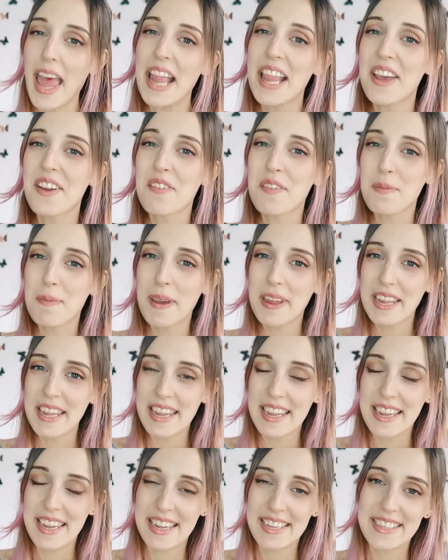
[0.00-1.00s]
Hello
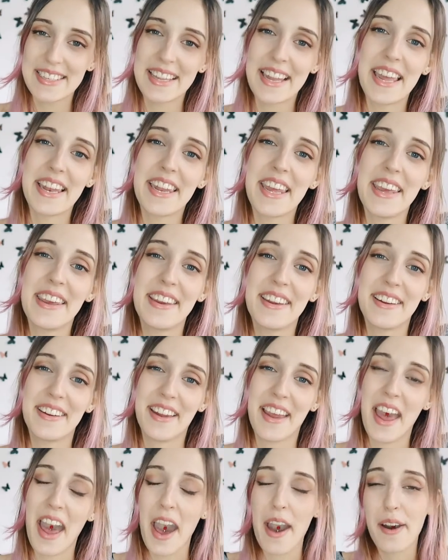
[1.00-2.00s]
everybody, it's Len
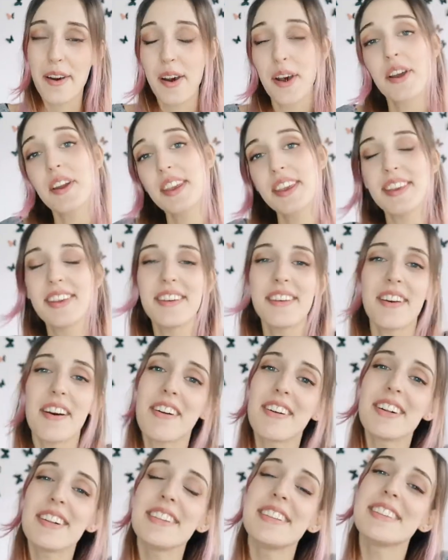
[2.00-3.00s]
here. How are you
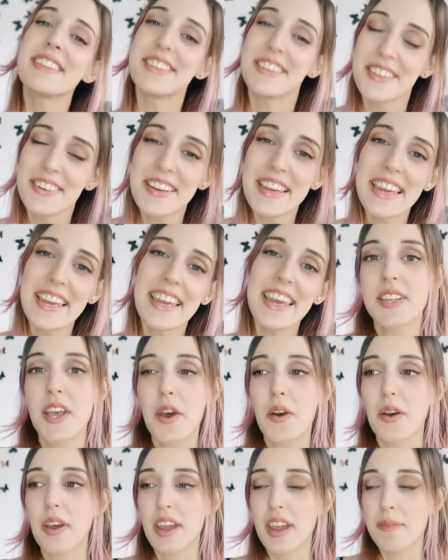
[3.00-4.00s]
all doing?
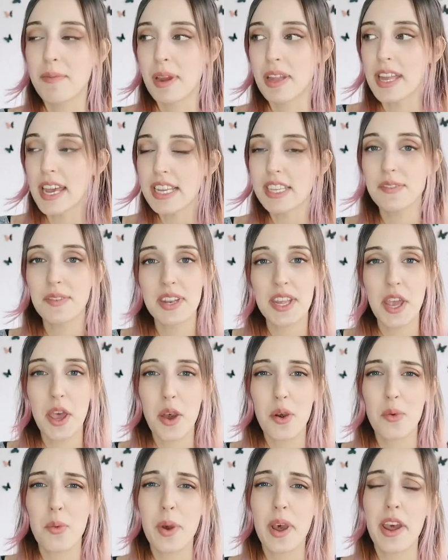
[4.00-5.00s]
So in my last
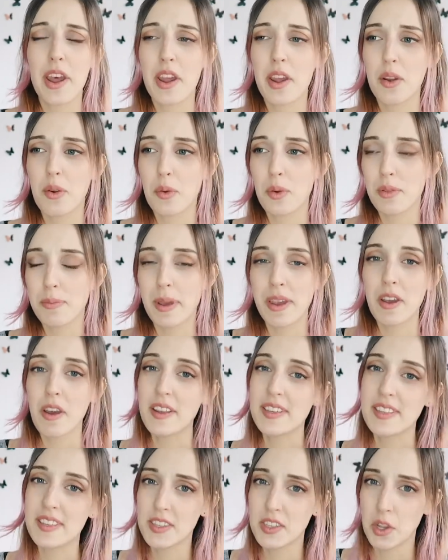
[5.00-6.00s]
video where with my
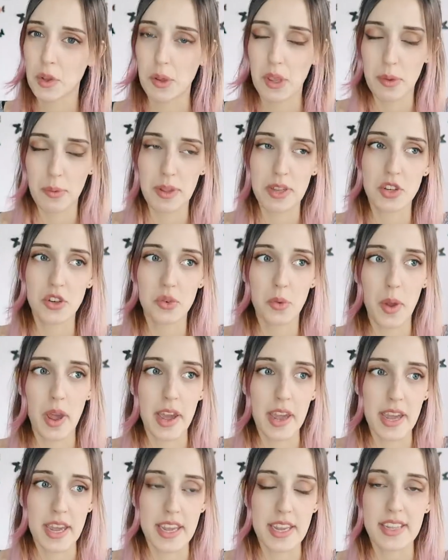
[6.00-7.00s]
cousin Zoe we
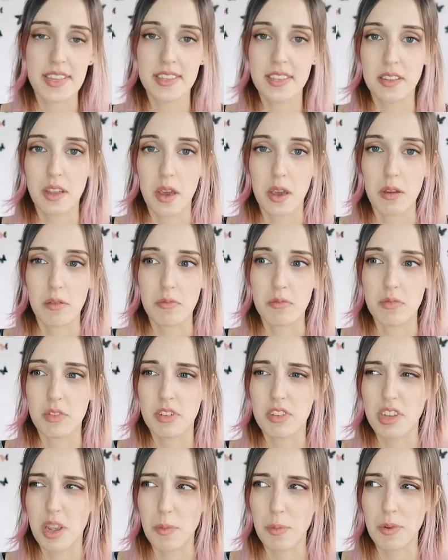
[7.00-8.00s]
try some
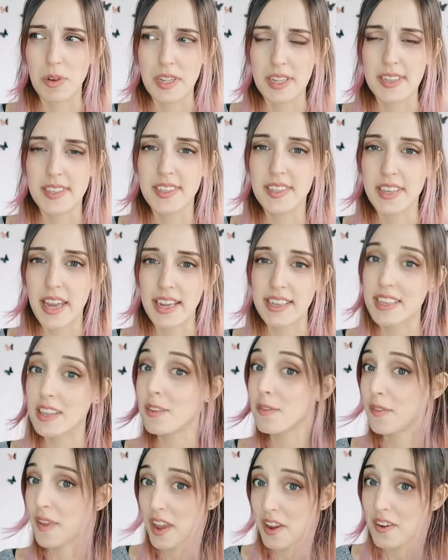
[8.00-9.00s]
Japanese snacks at
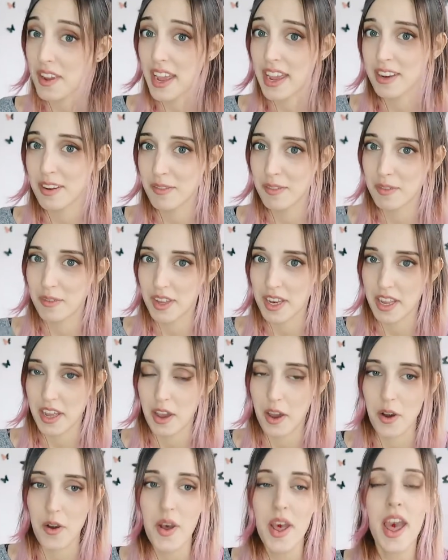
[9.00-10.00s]
the very end of the
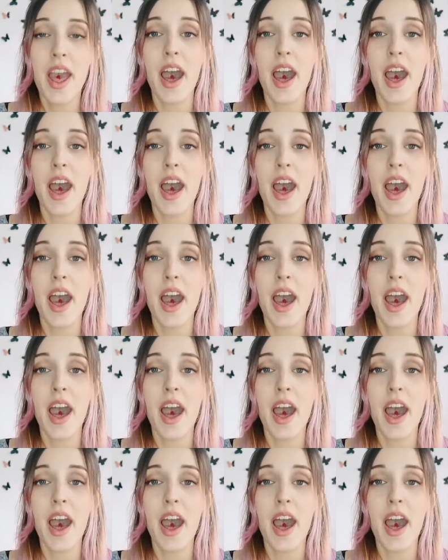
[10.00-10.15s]
video,